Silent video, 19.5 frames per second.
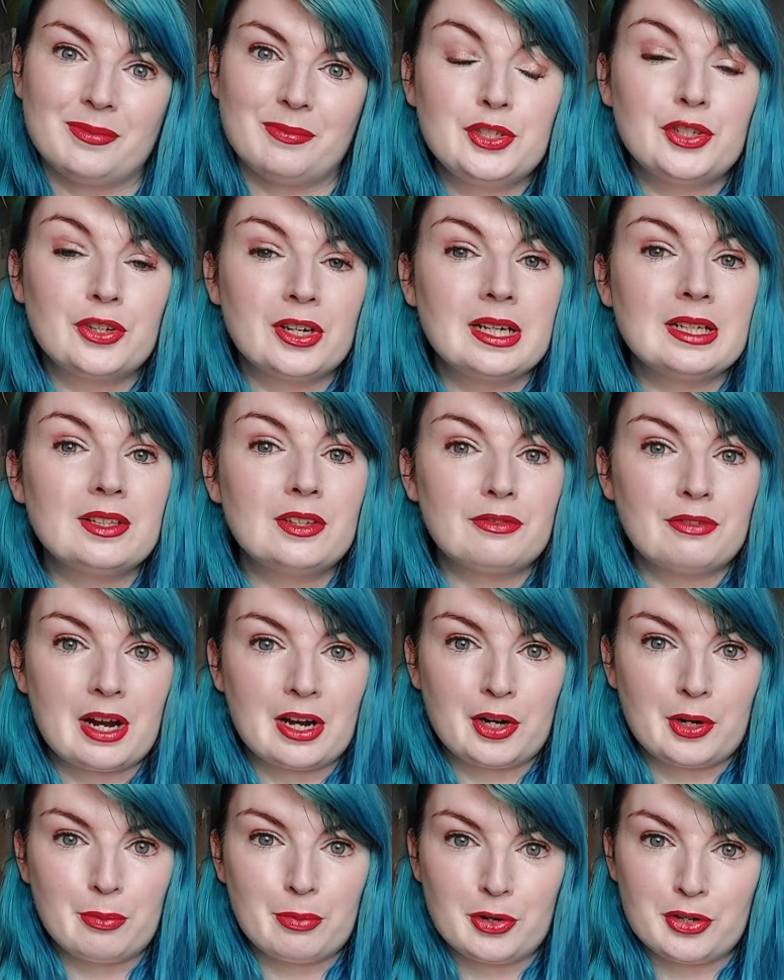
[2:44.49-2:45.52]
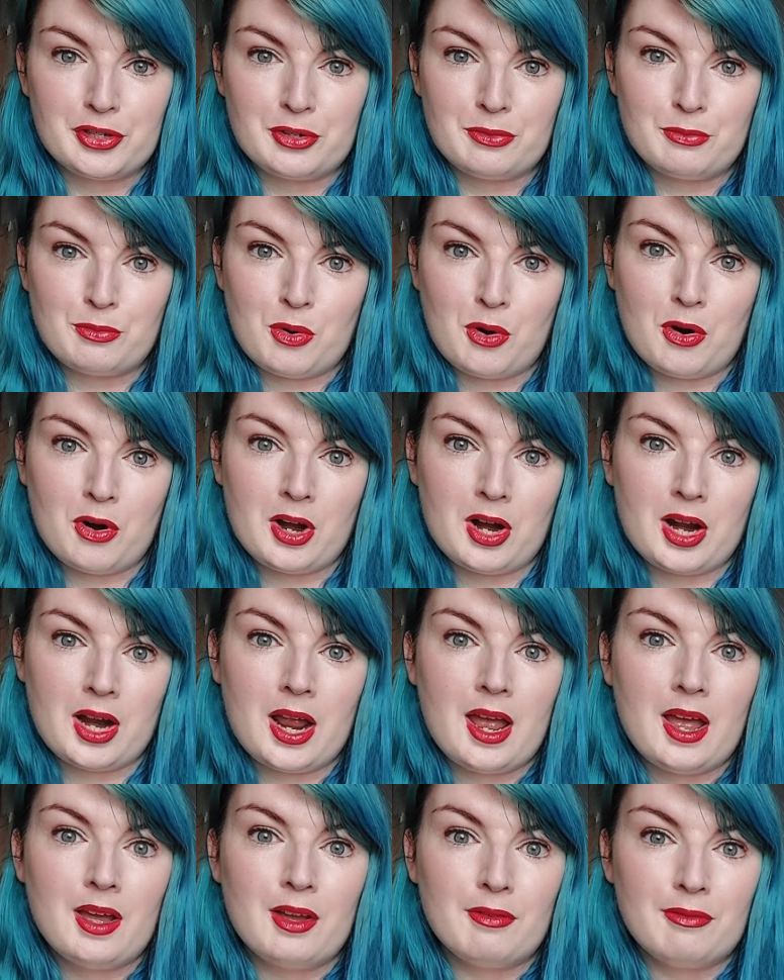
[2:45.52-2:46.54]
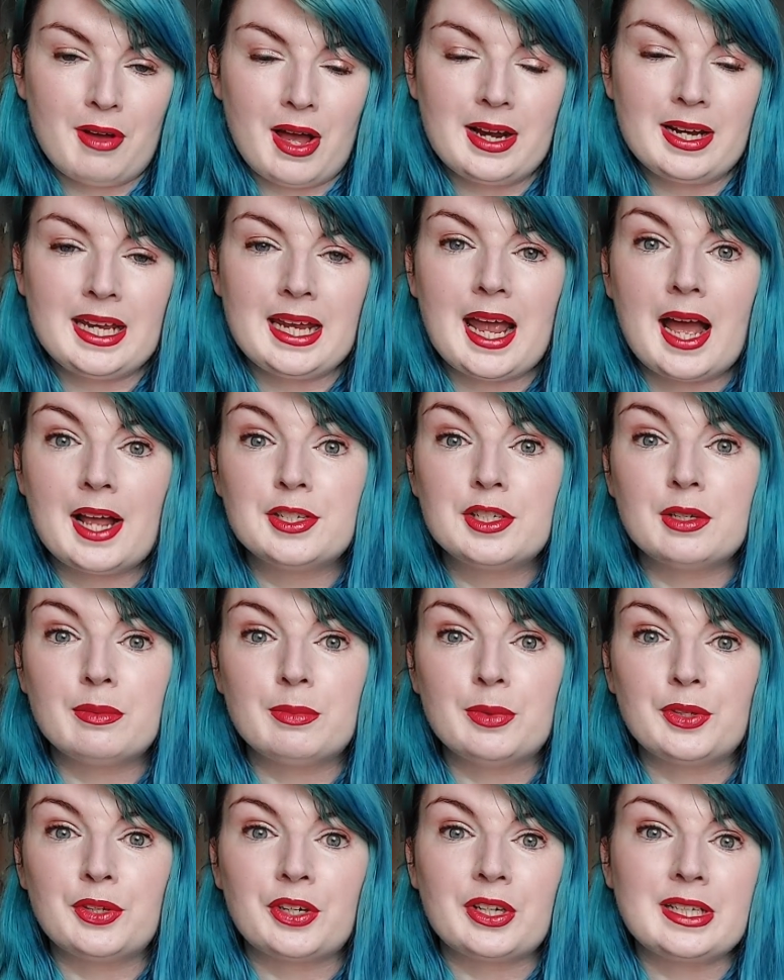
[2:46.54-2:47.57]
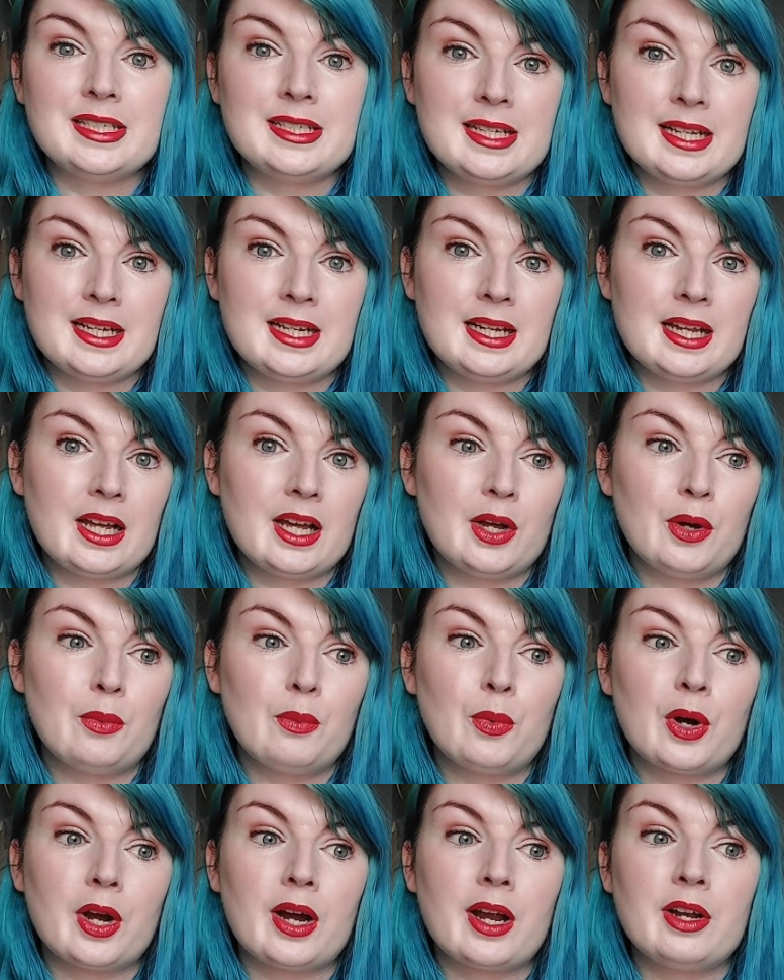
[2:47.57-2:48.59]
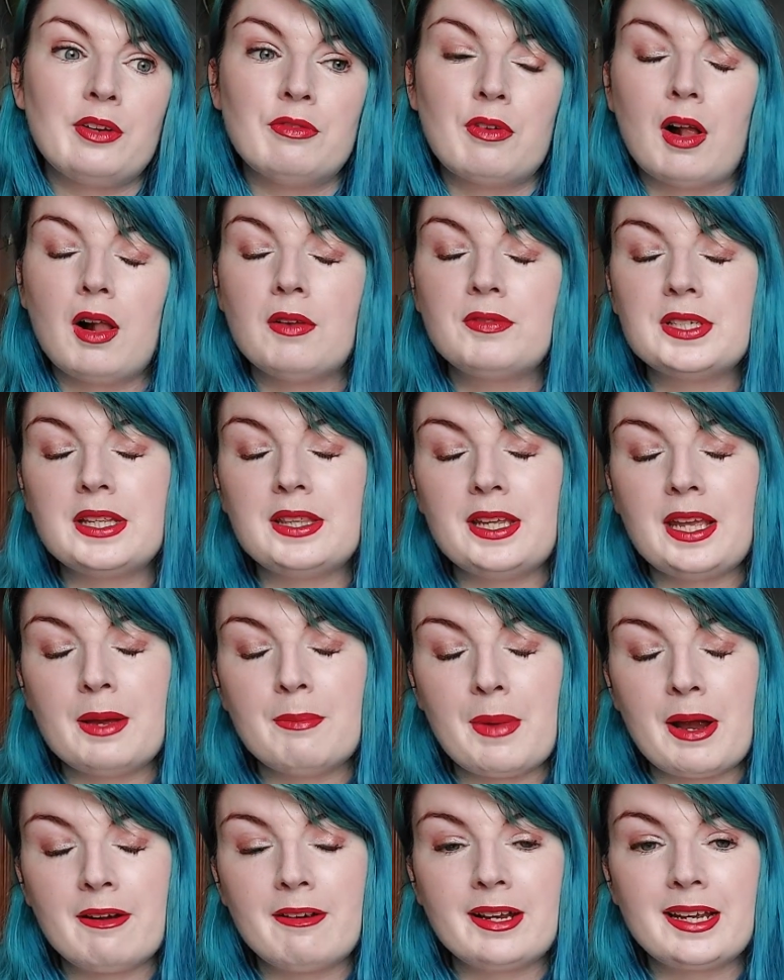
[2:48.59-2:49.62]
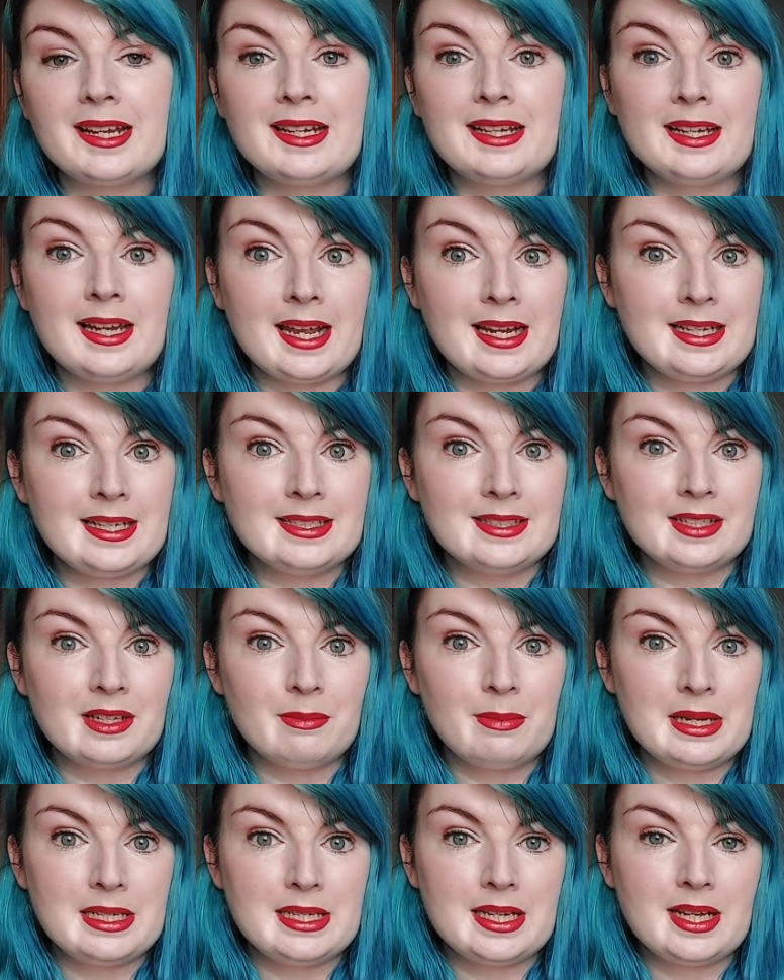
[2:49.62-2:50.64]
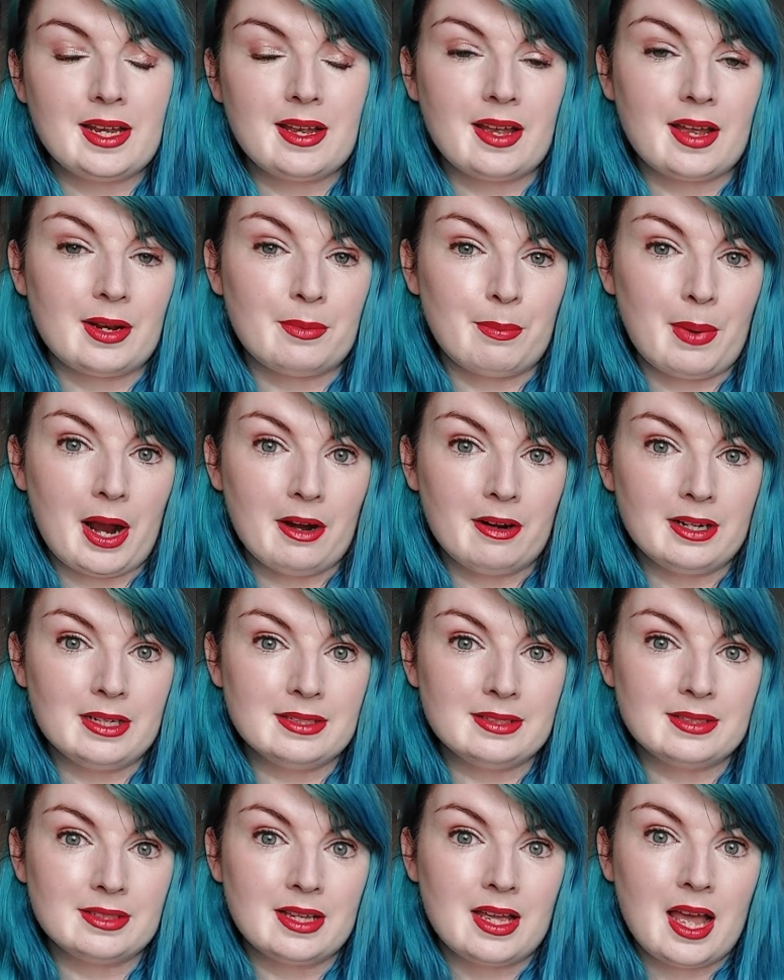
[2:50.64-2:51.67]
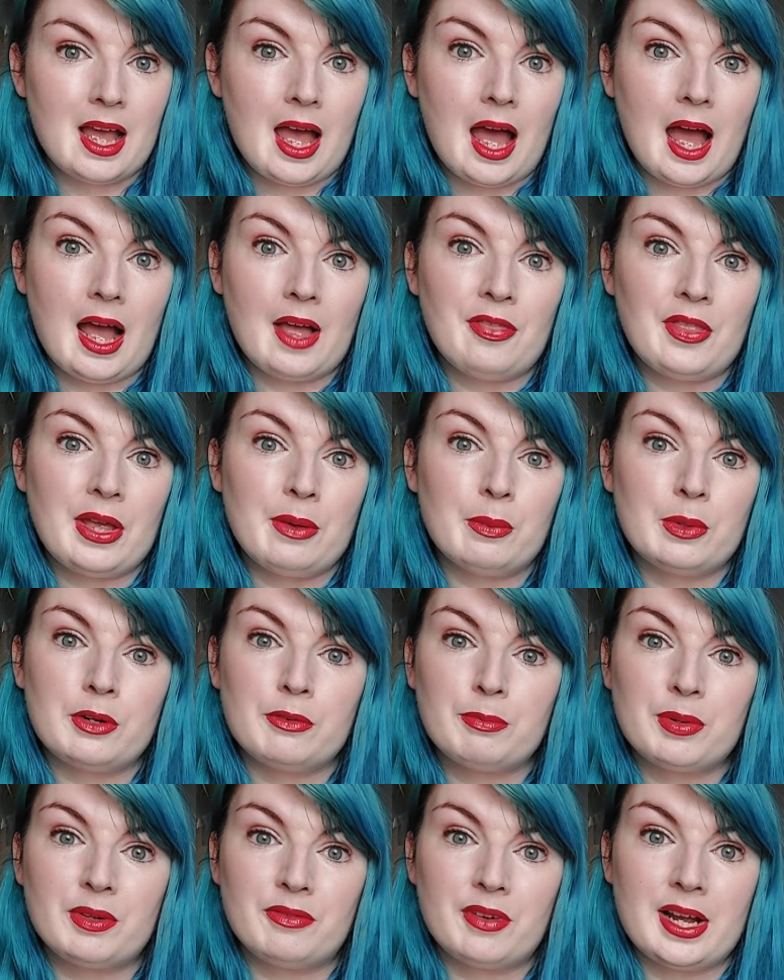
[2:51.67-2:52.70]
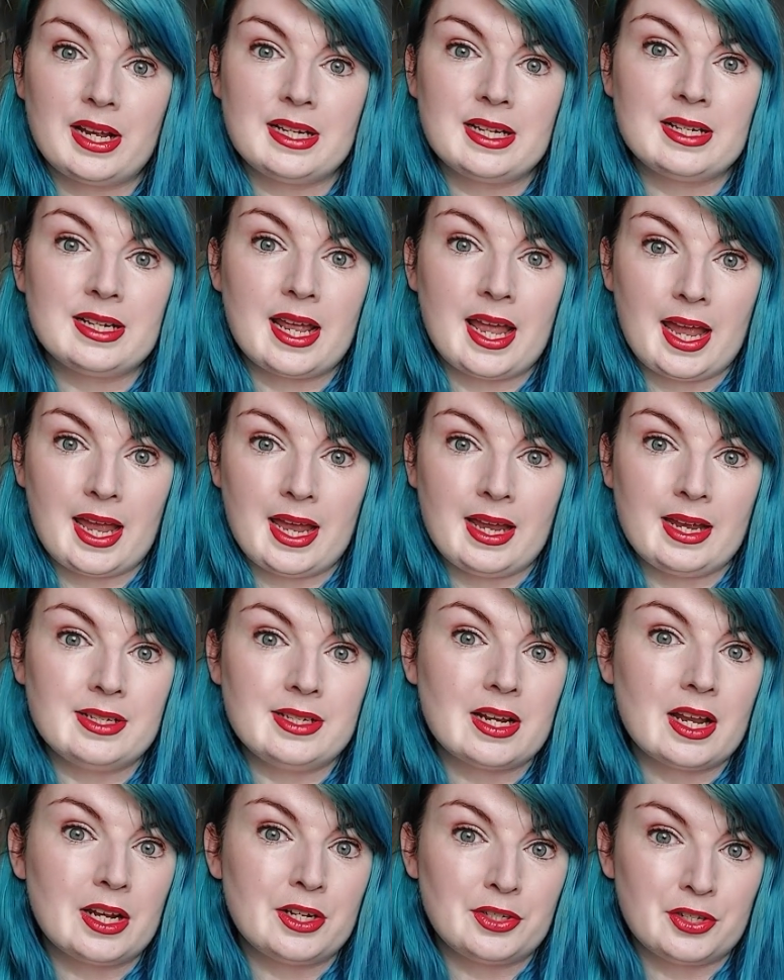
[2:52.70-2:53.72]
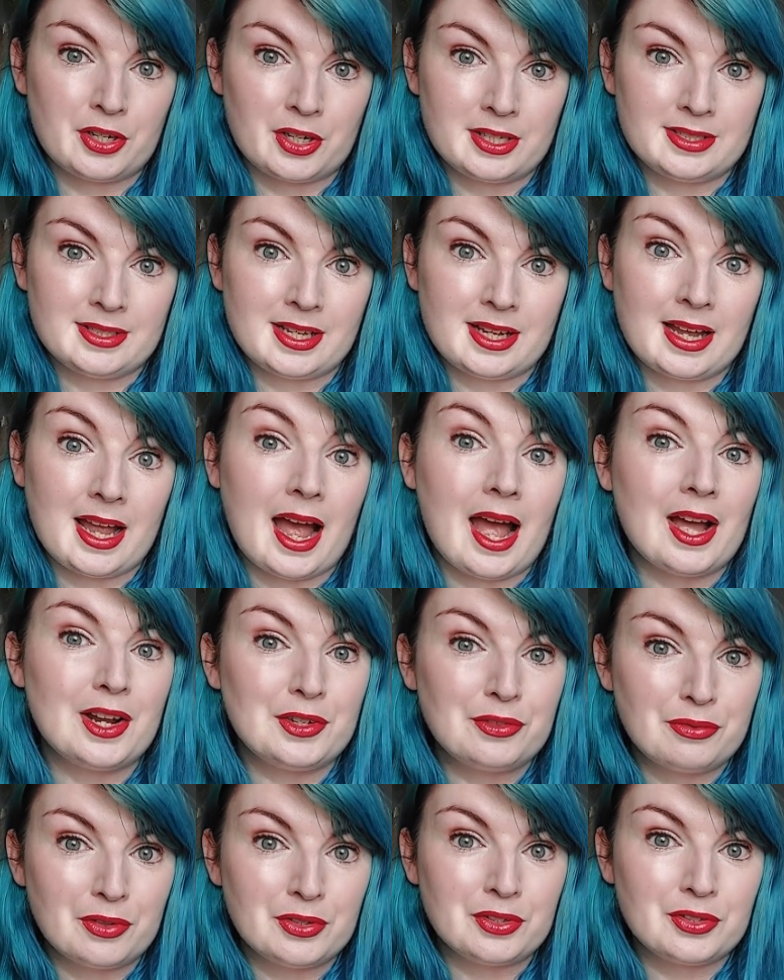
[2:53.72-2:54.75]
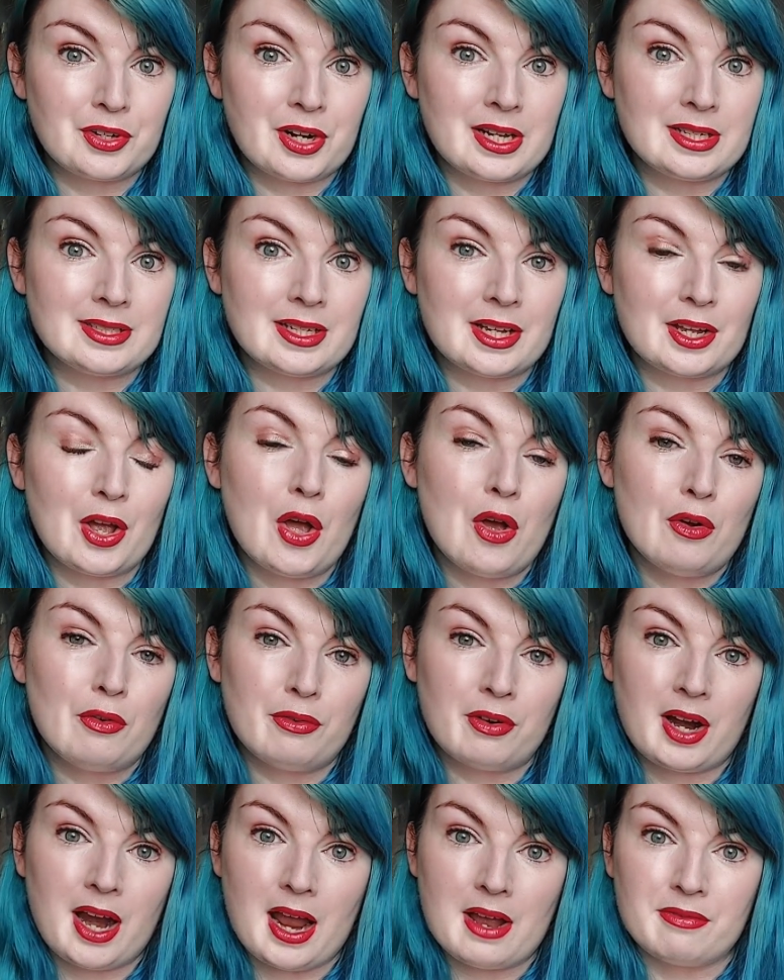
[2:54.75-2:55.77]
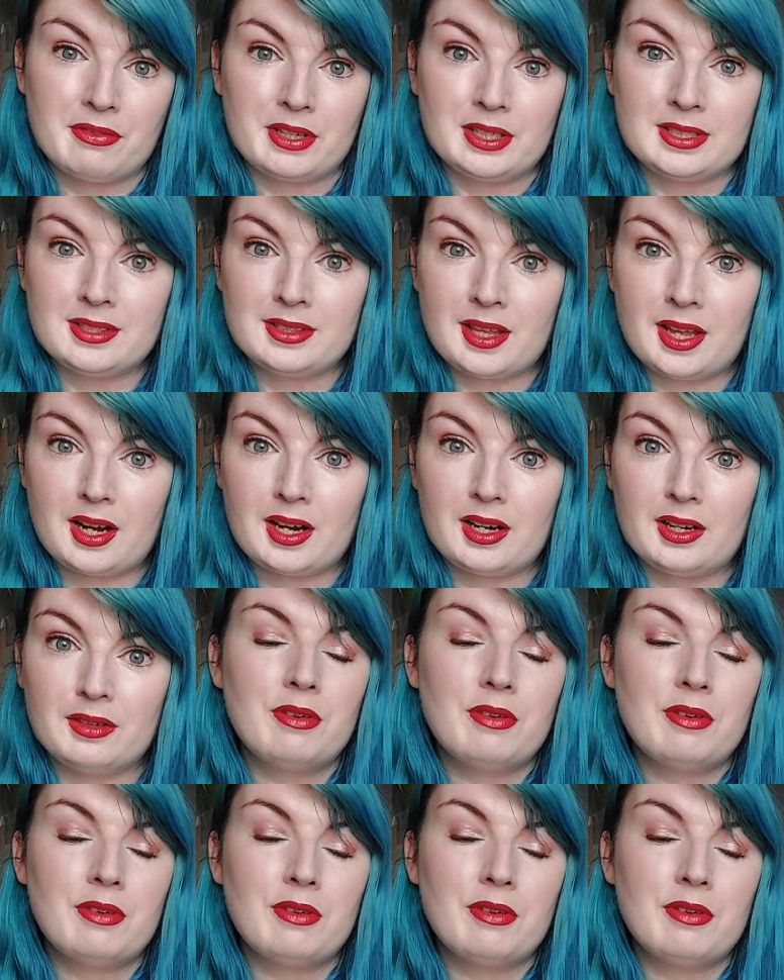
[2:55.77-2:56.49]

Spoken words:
During the Franco-Prussian War, Fanny and her mother Delia were involved in the American Ladies Committee in Paris, and they would have provided aid and nursing and fundraising for efforts there.